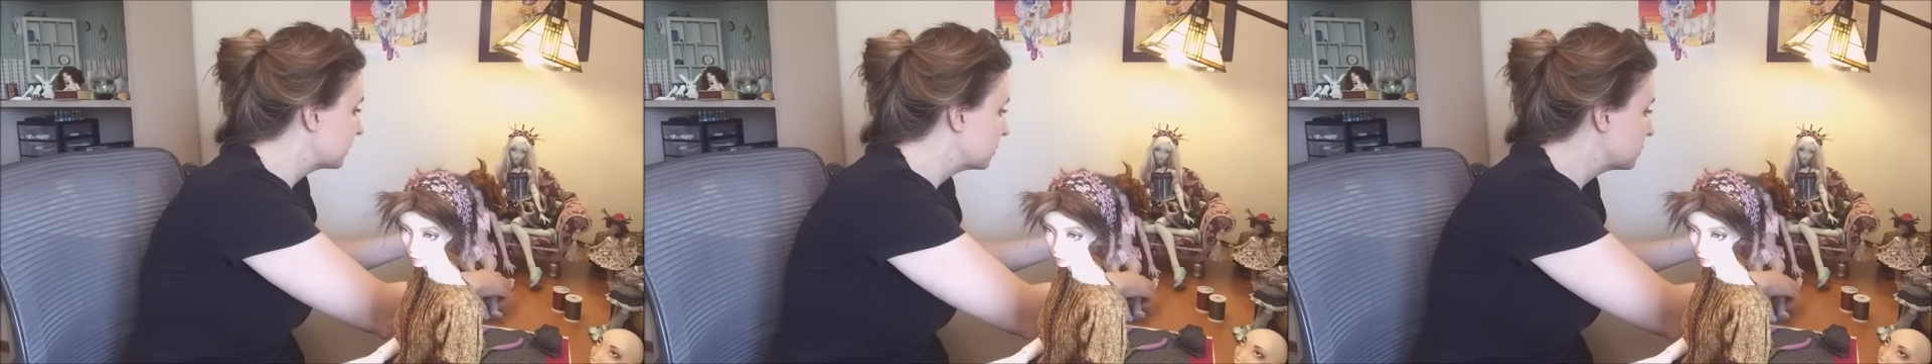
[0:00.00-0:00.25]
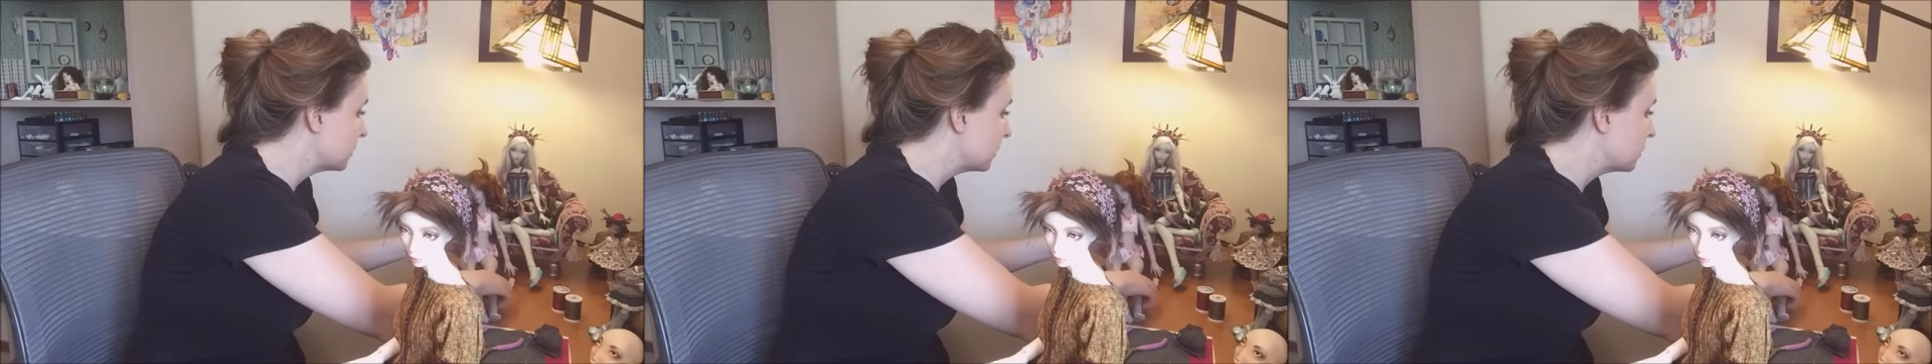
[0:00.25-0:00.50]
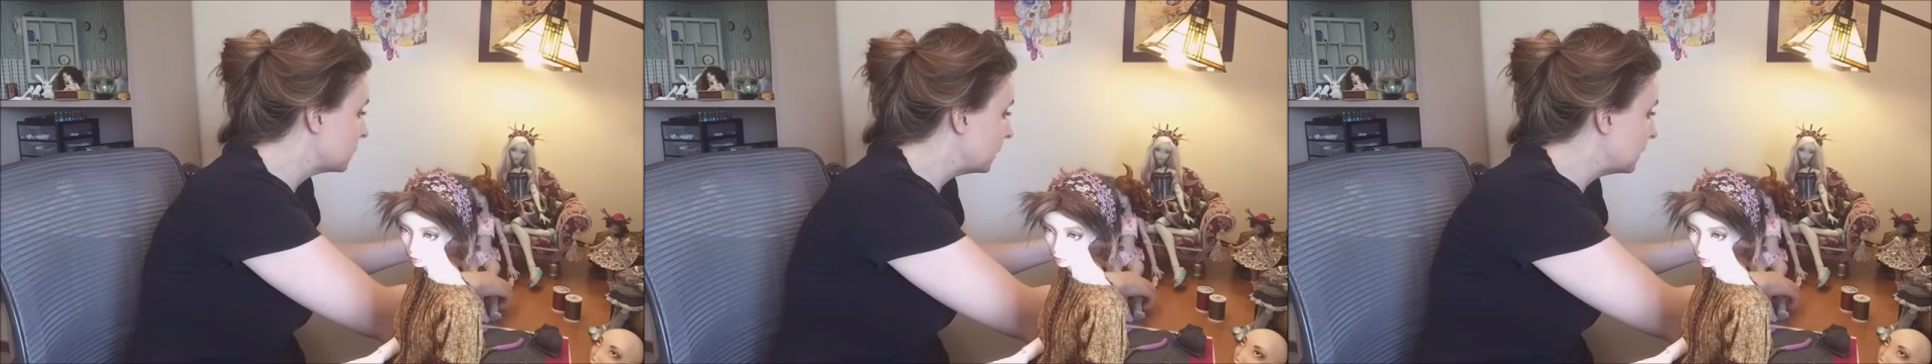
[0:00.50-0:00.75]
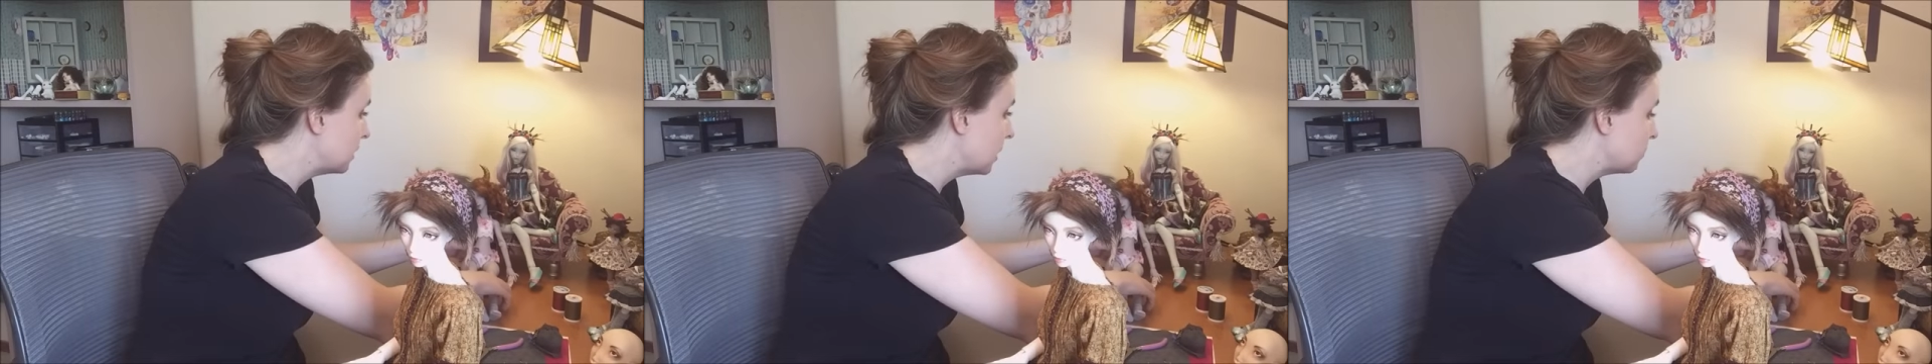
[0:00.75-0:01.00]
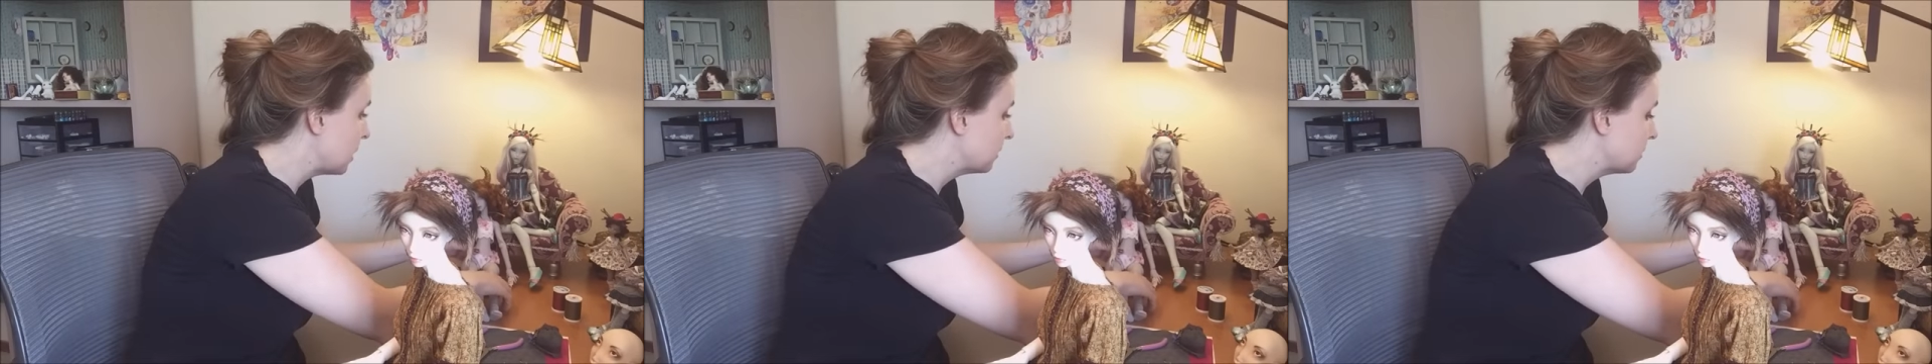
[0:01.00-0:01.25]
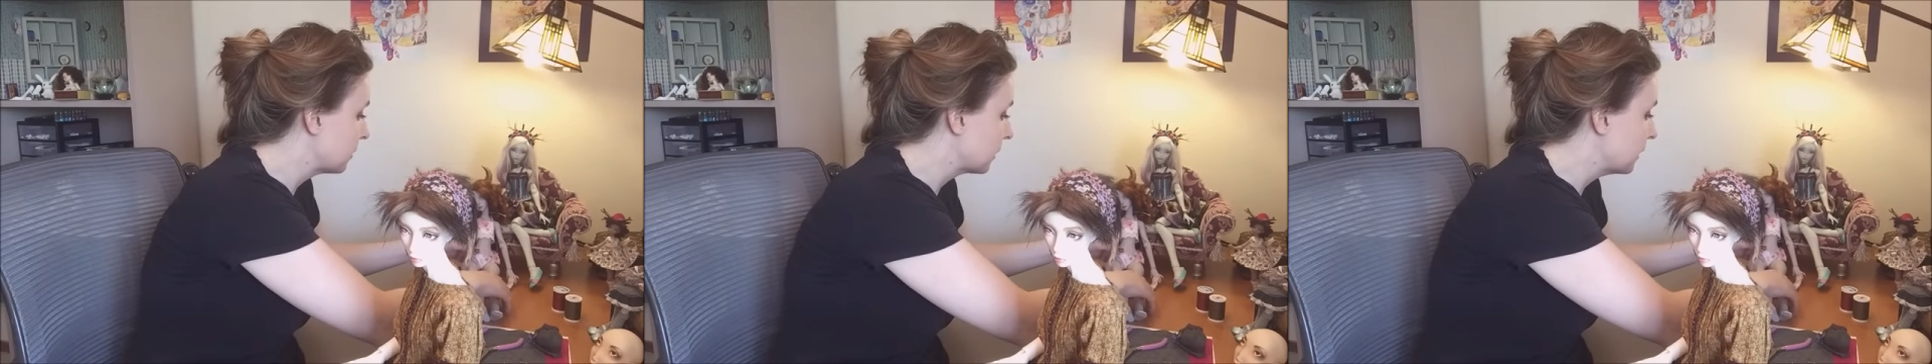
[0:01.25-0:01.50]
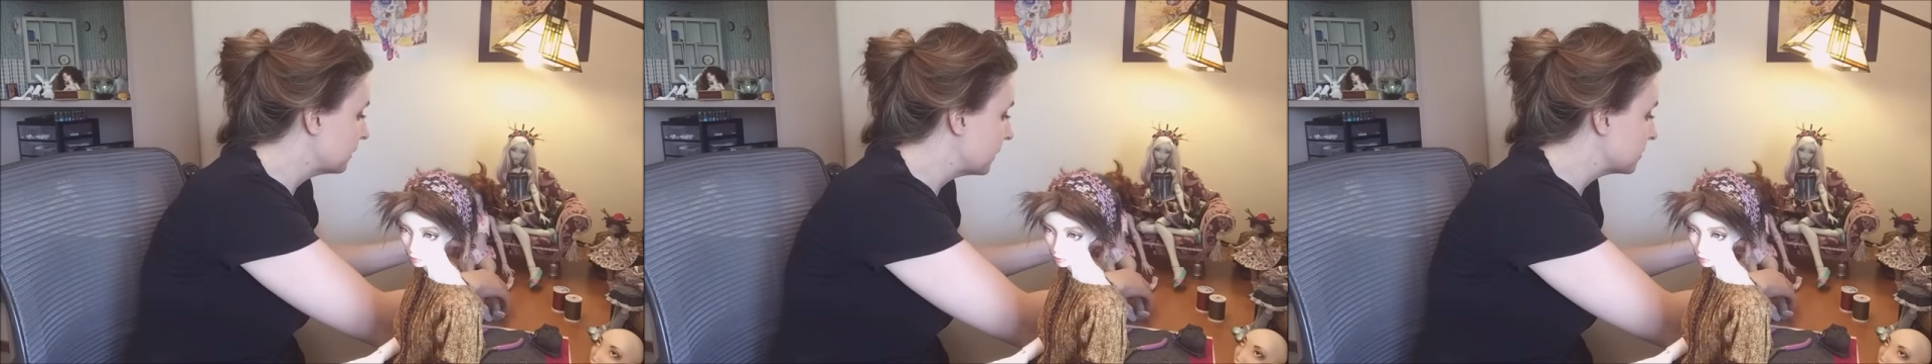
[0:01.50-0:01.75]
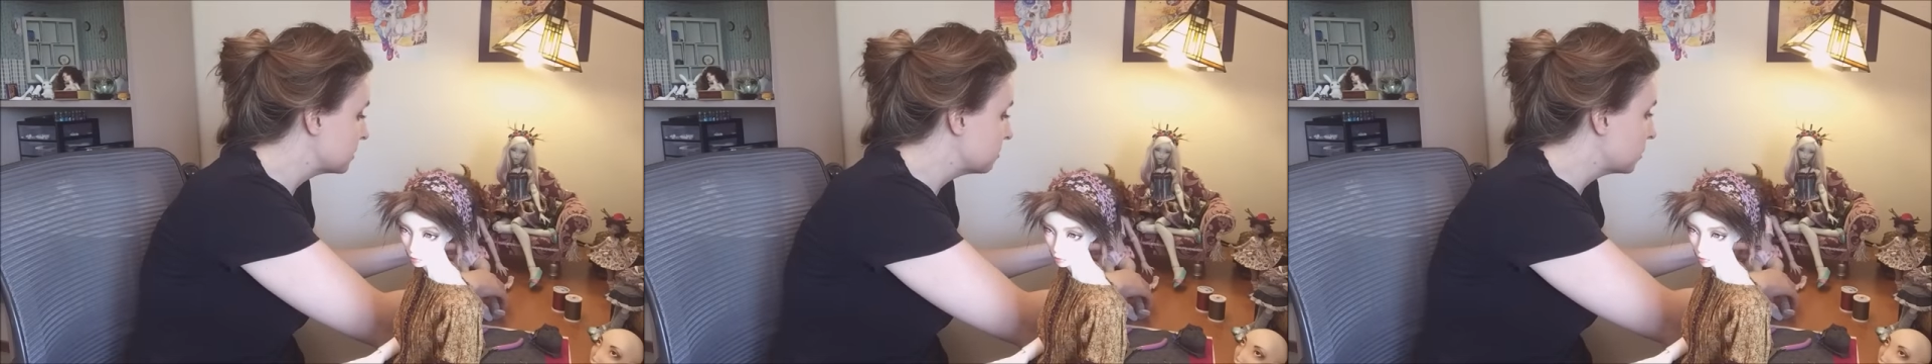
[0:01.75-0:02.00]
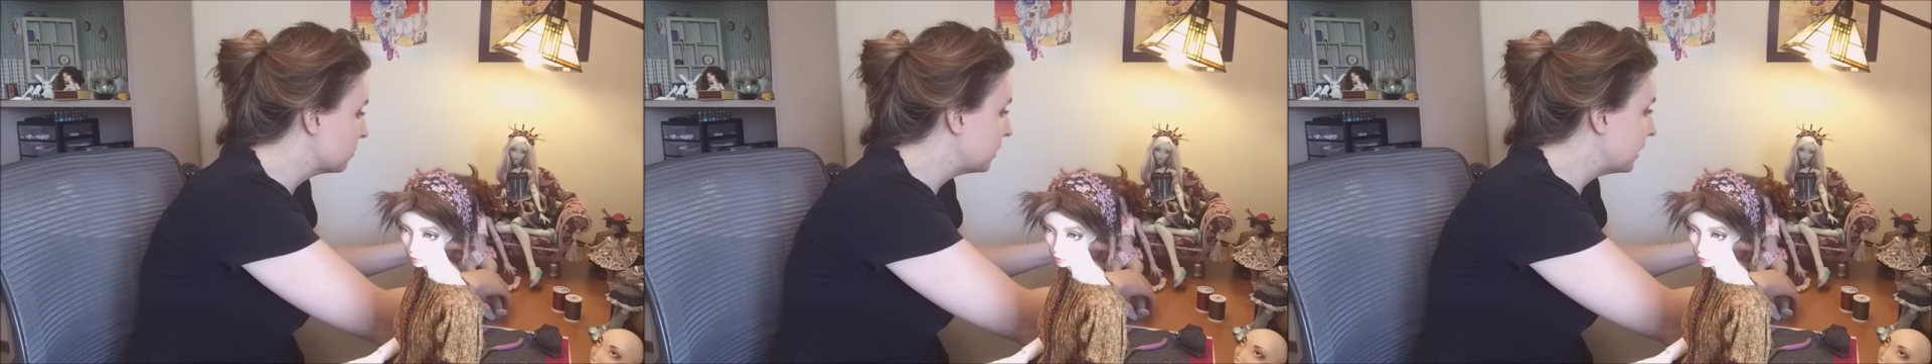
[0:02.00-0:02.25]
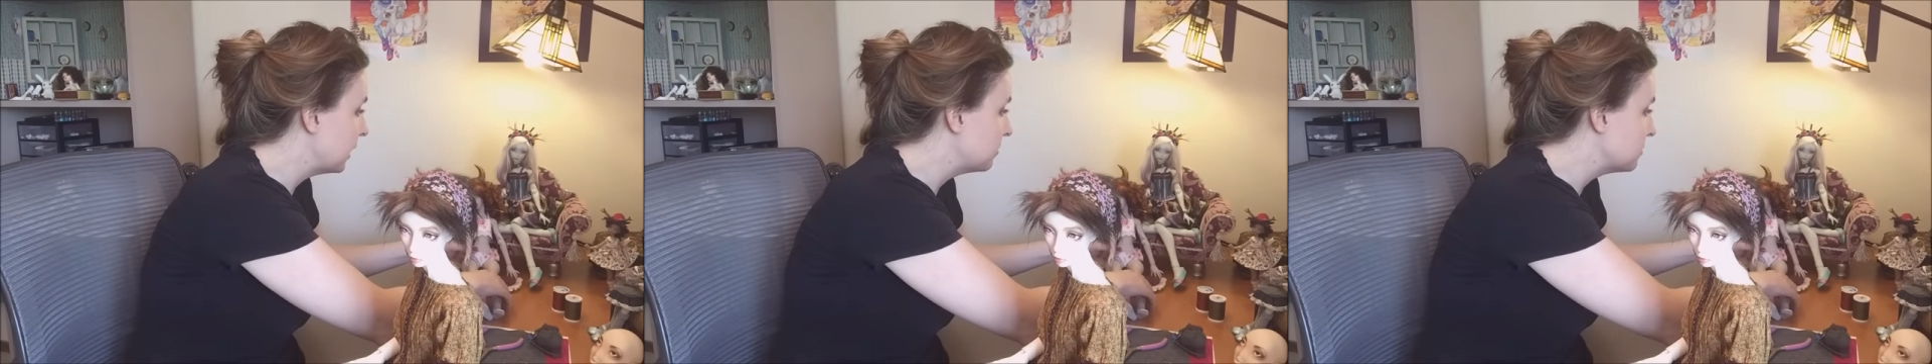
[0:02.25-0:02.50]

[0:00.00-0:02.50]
So I'll probably work on that some more. But